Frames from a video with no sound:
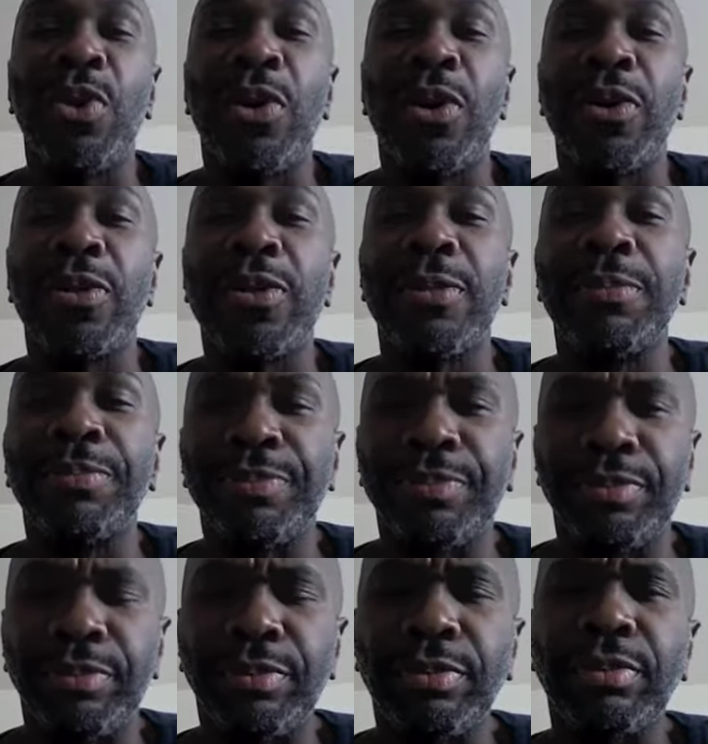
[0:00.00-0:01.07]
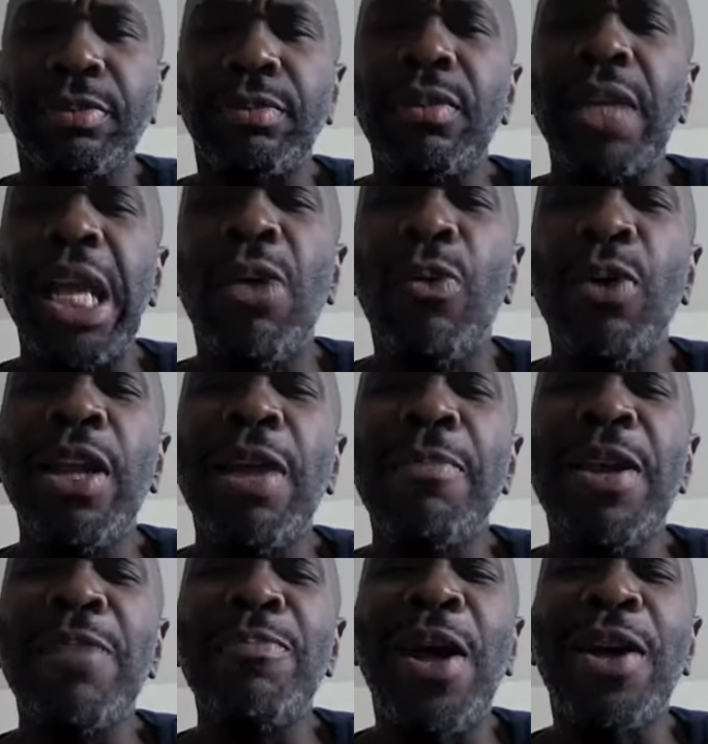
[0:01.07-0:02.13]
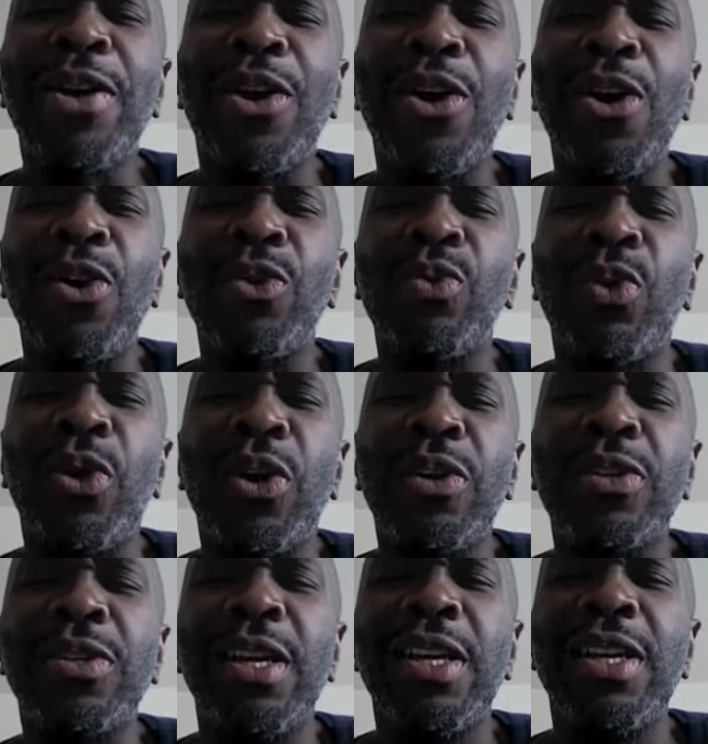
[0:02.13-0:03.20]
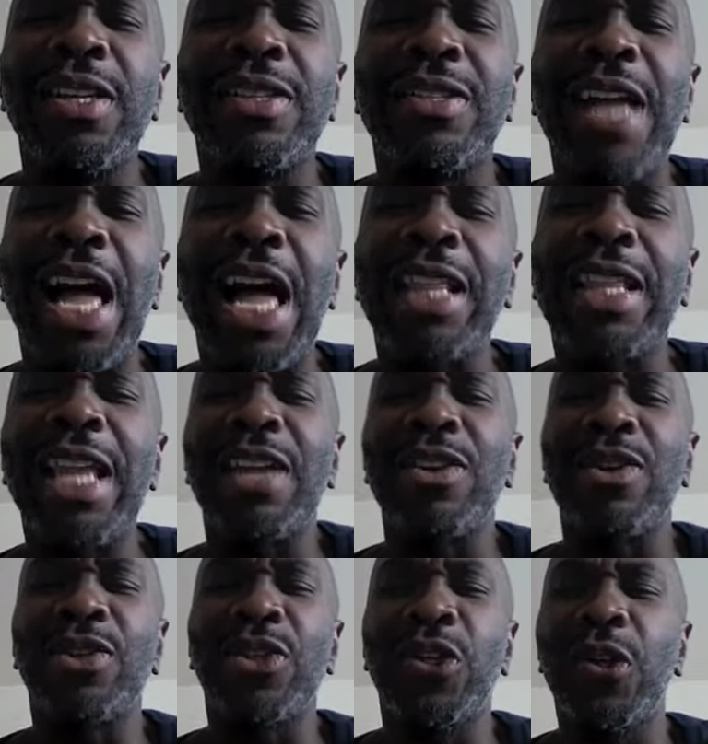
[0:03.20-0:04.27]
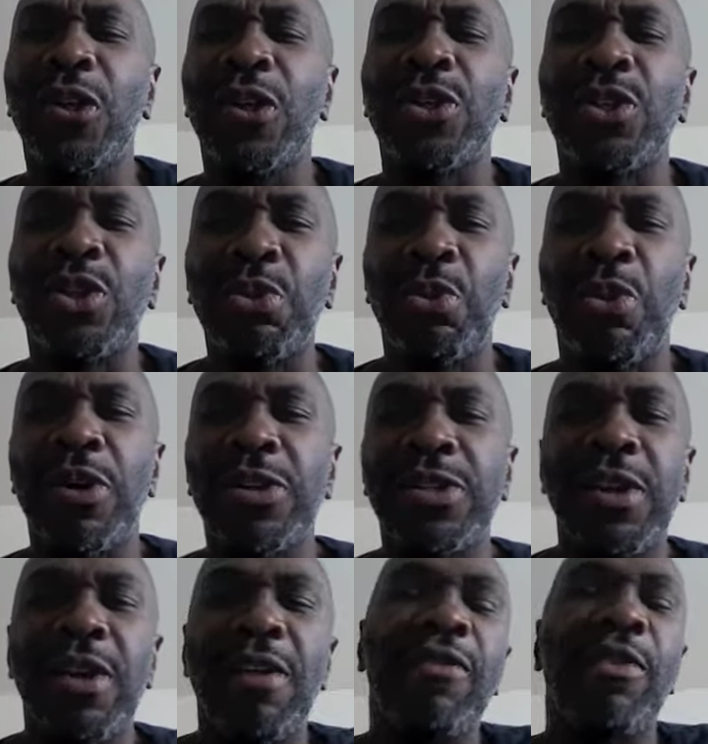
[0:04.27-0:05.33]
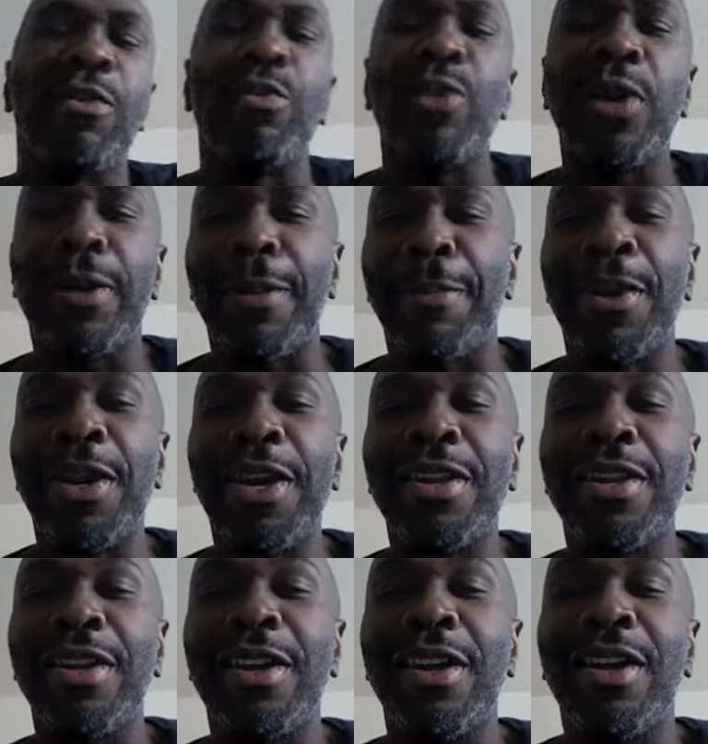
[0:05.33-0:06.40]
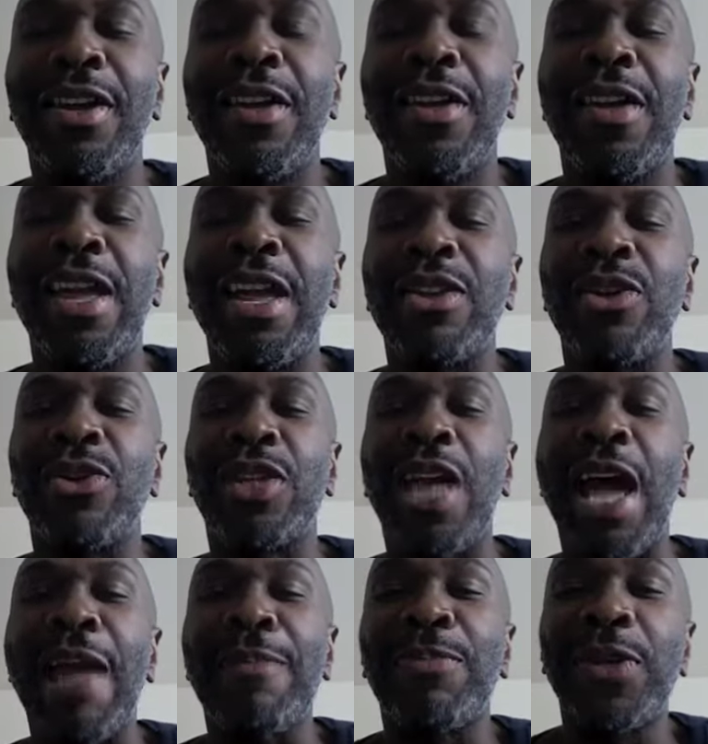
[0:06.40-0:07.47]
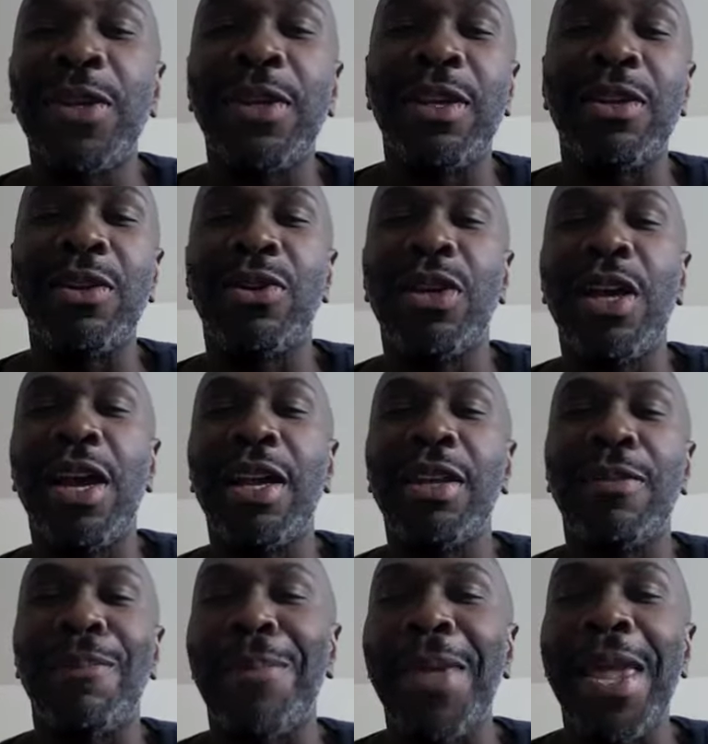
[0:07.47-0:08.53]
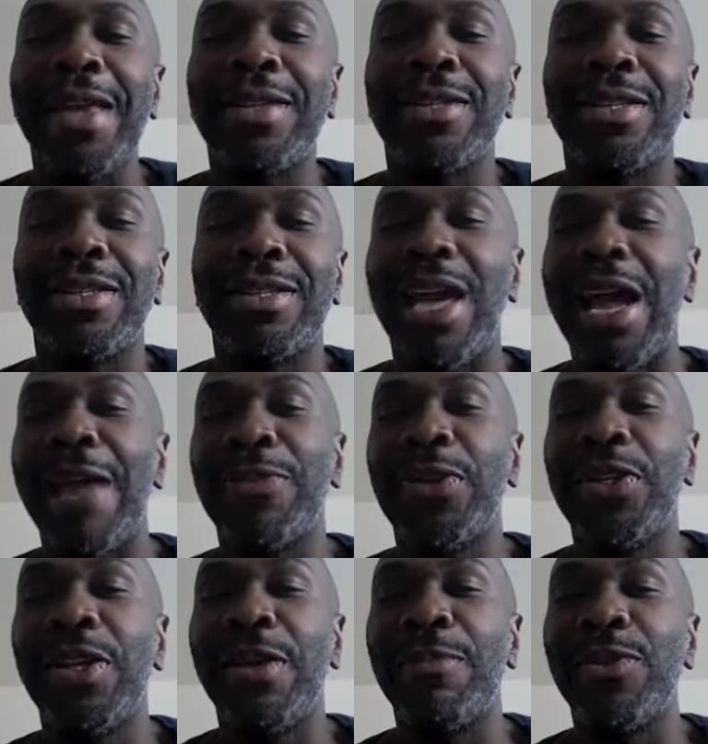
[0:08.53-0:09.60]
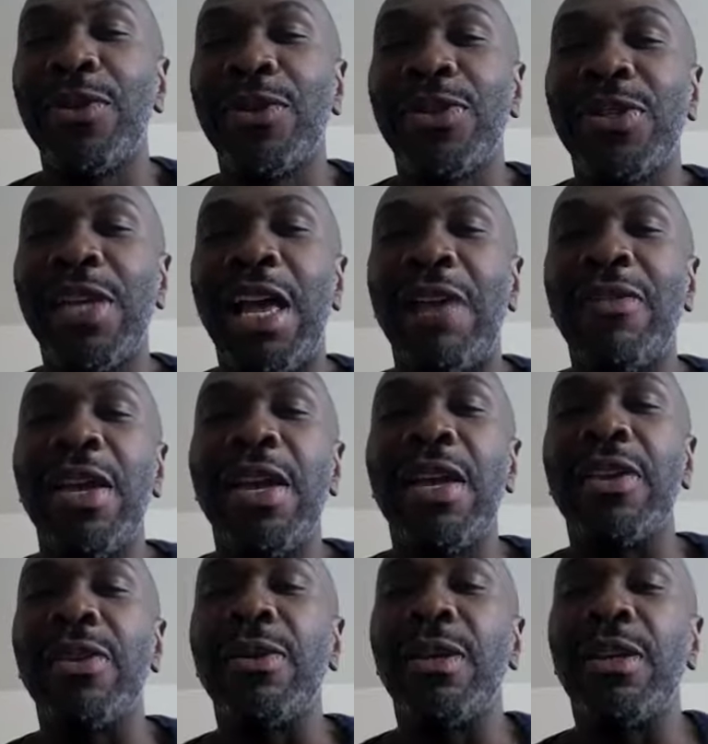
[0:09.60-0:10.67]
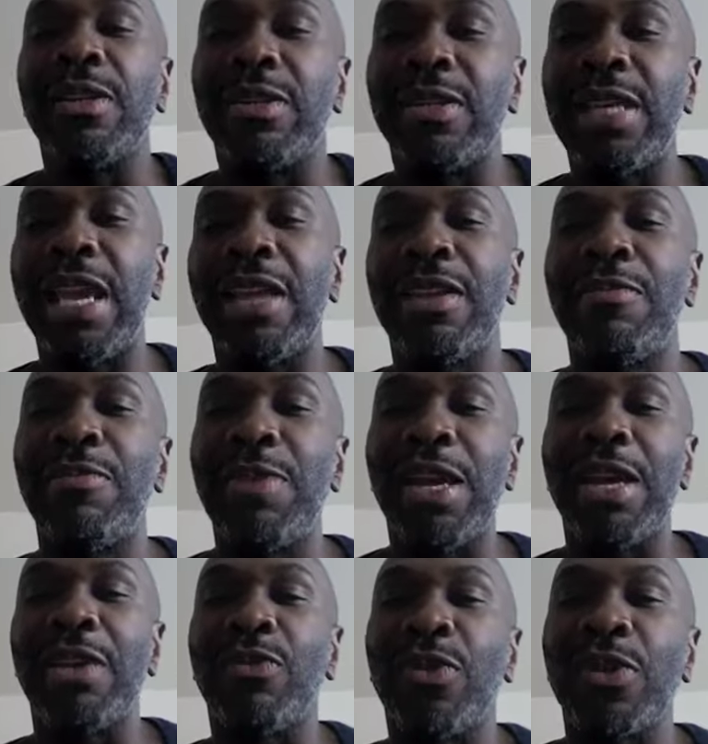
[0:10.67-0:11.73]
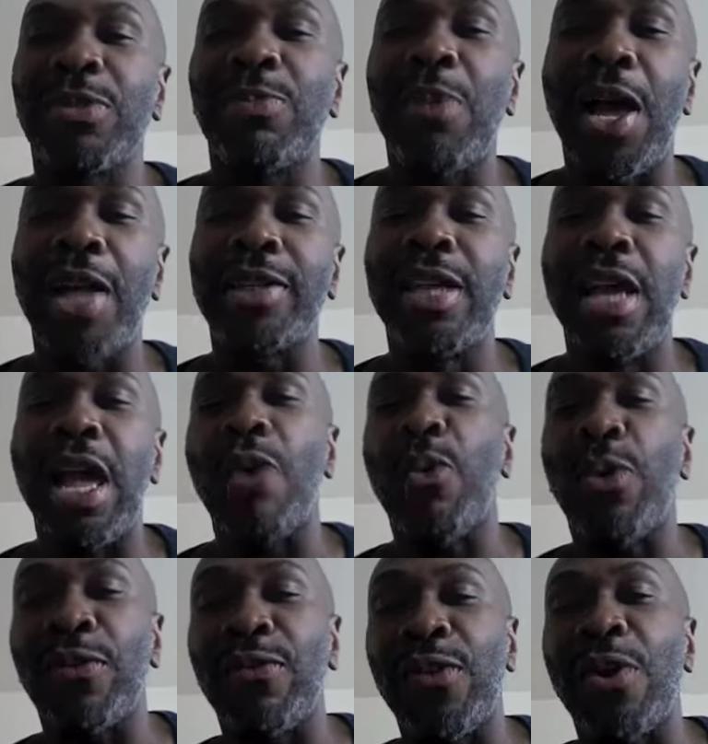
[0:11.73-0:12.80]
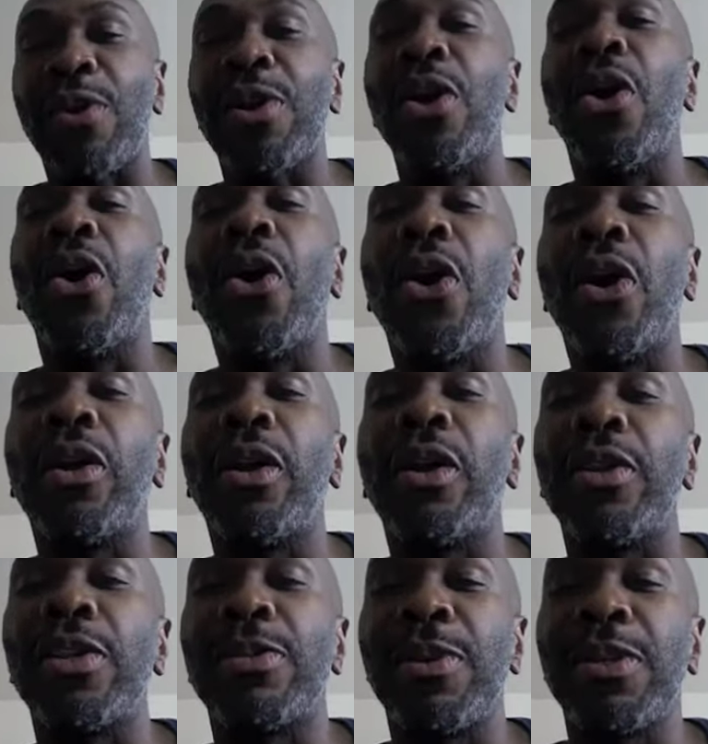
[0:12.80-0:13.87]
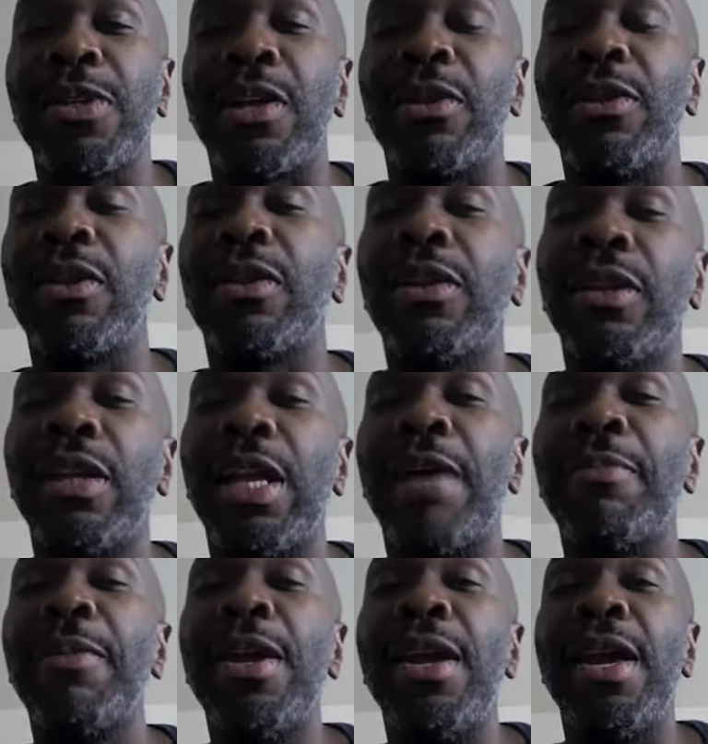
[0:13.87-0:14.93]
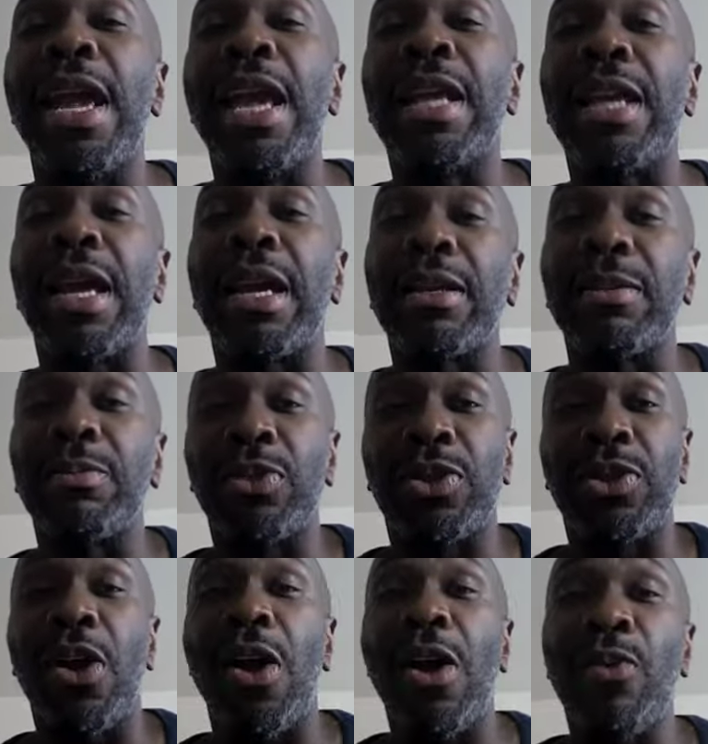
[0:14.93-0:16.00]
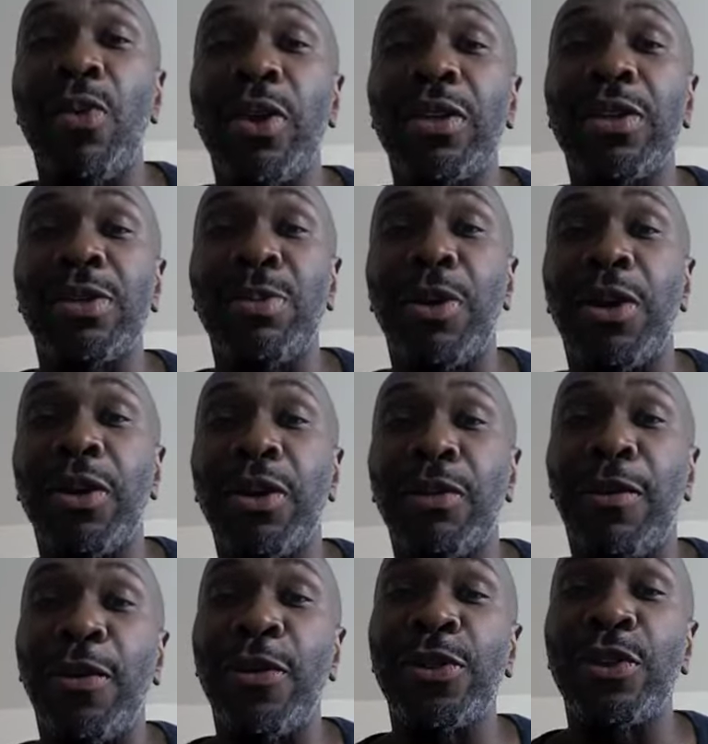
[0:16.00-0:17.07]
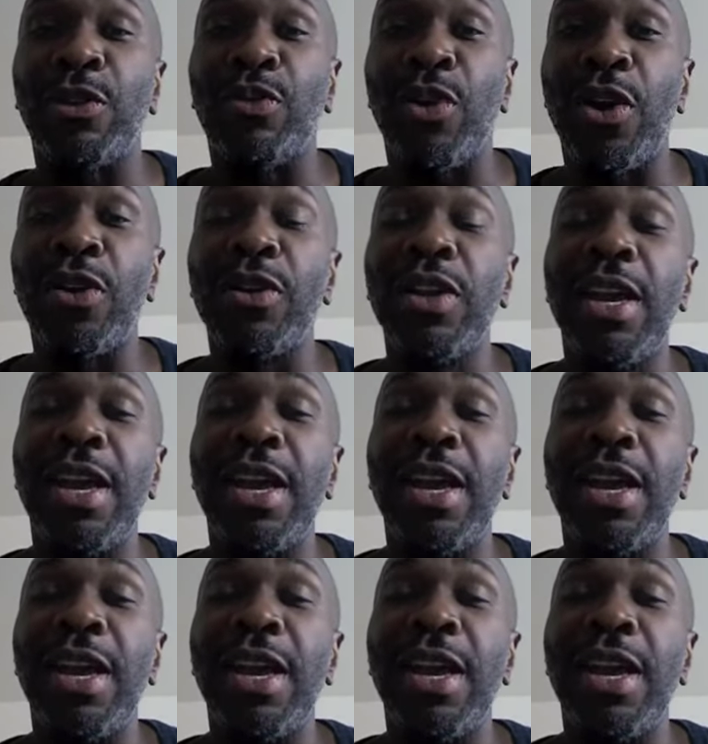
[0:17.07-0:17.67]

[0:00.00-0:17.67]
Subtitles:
words. And what I mean by your own words is not that you took a source from Wikipedia and you typed it and you cut and pasted and typed it up yourself and saying to me in response, I worked very hard on this because I looked it up and I saw what this other person wrote,